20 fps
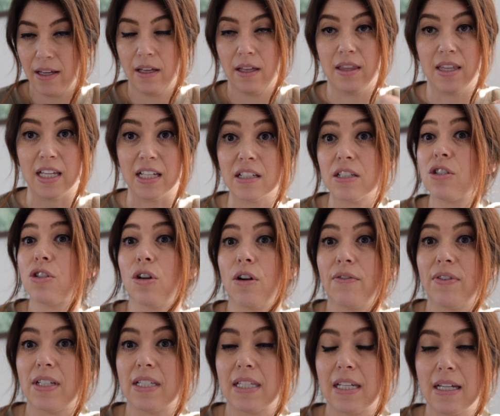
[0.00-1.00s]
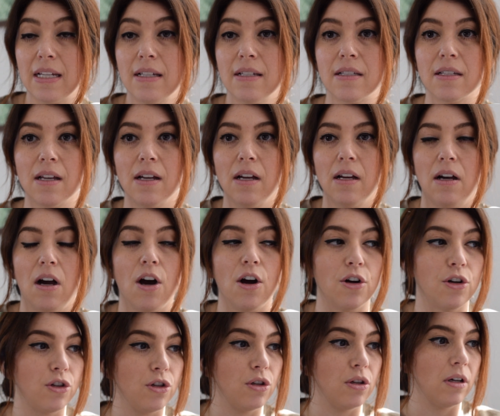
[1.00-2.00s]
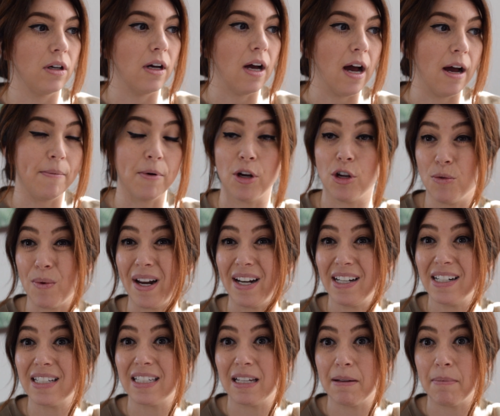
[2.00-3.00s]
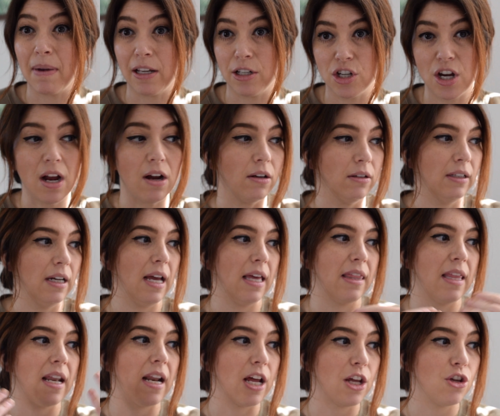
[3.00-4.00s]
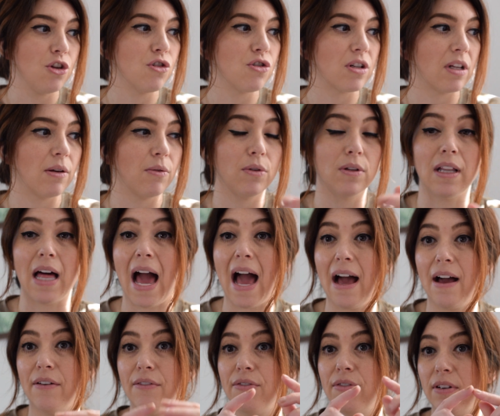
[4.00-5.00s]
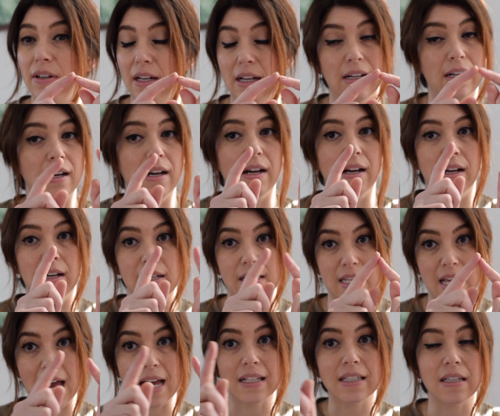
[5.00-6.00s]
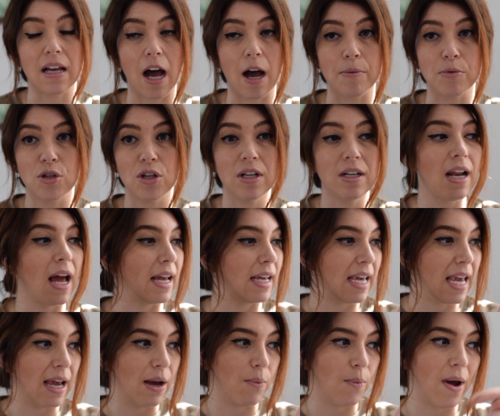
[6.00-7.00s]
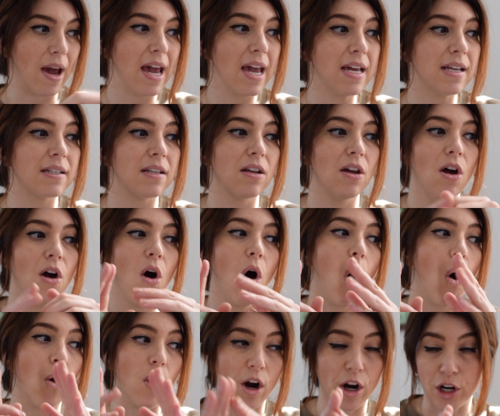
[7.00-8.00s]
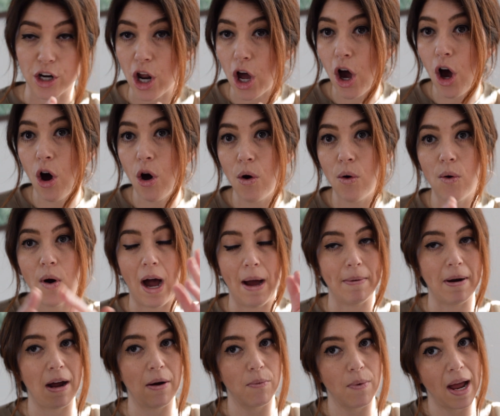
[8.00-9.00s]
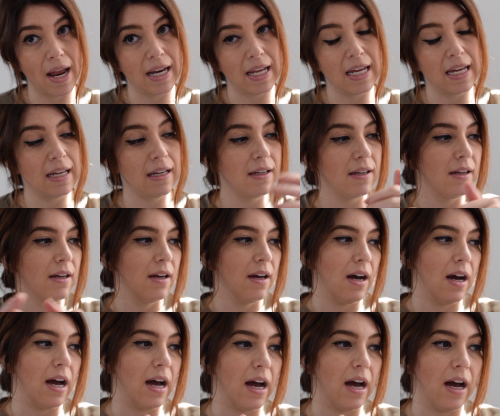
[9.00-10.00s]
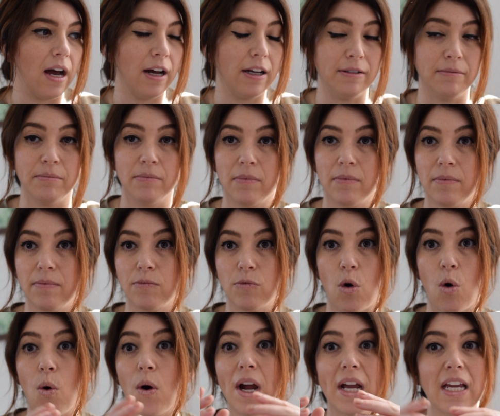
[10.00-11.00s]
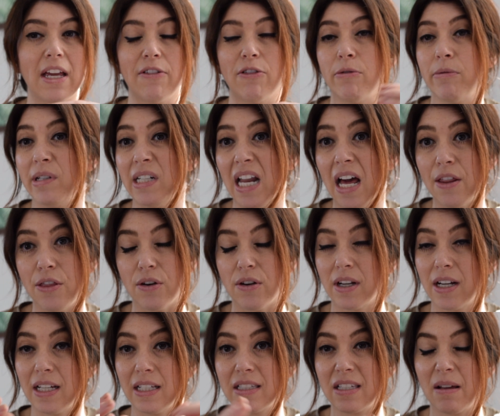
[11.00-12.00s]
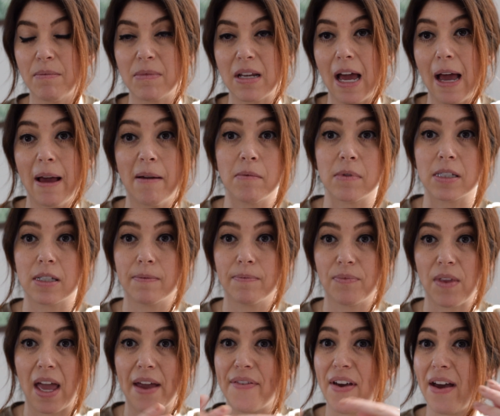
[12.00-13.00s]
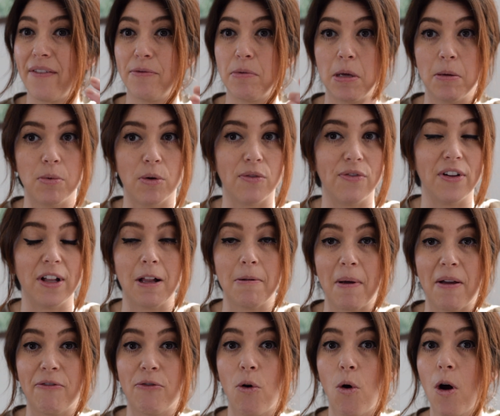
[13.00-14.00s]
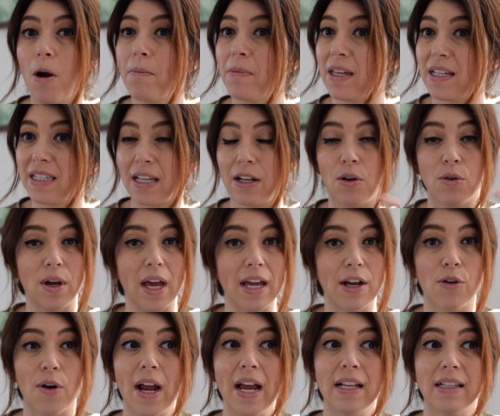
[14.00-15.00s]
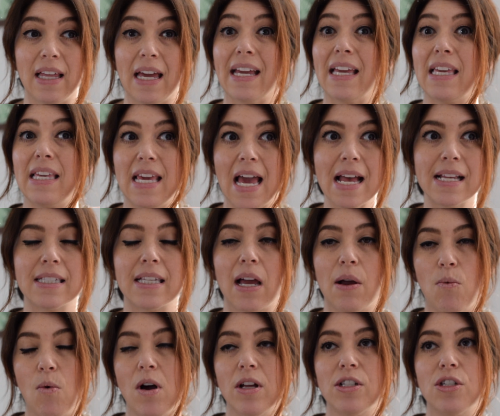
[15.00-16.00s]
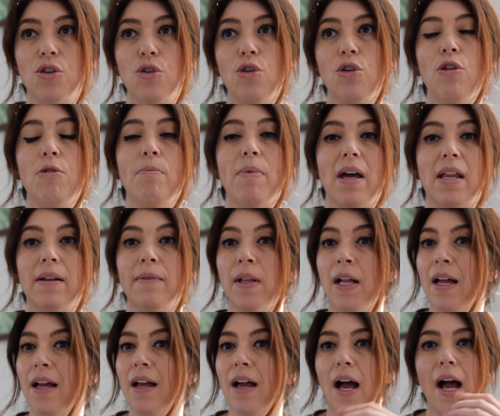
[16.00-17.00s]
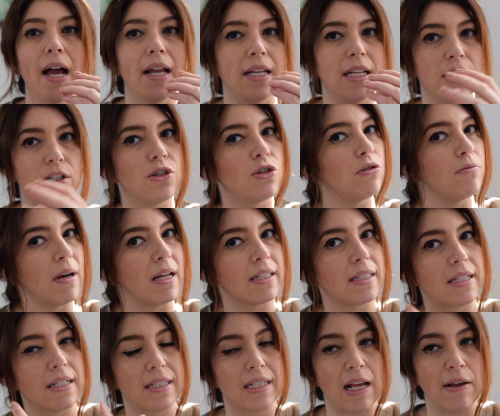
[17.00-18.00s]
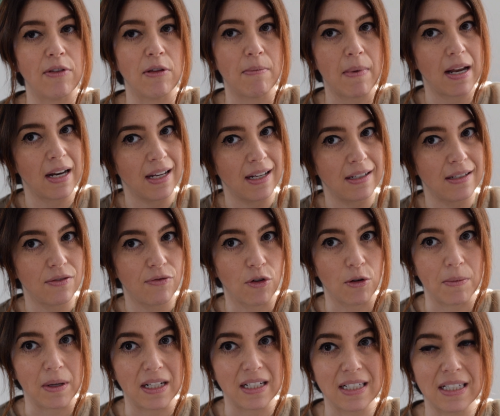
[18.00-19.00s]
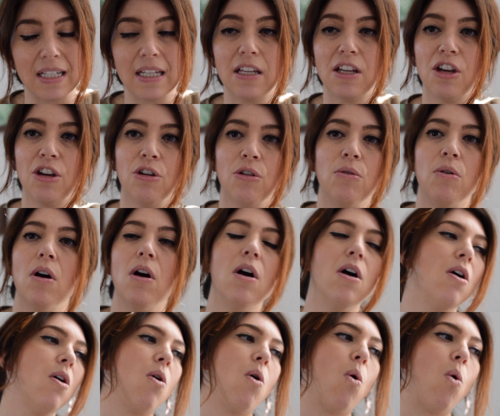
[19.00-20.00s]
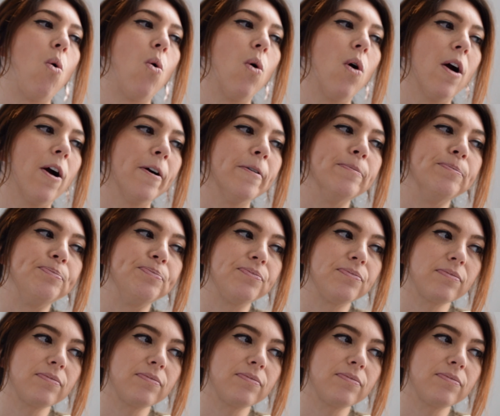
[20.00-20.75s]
these services. Are you ready to sit in my chair? And then I usually will have a yes option, I can't wait, or no, I'm not ready, or I give them another, because sometimes I've had people fill out my form and they said, okay, great, like, yes, I want to, but I need 2 months to save the money for me to see you, or